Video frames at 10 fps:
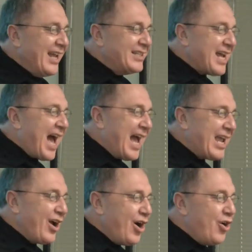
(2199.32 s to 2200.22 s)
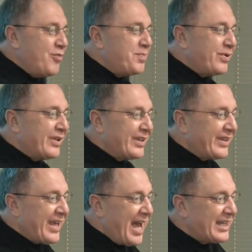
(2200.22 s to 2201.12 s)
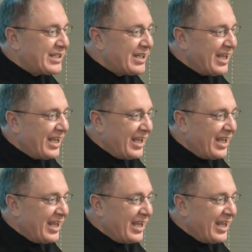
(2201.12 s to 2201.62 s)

and I hope that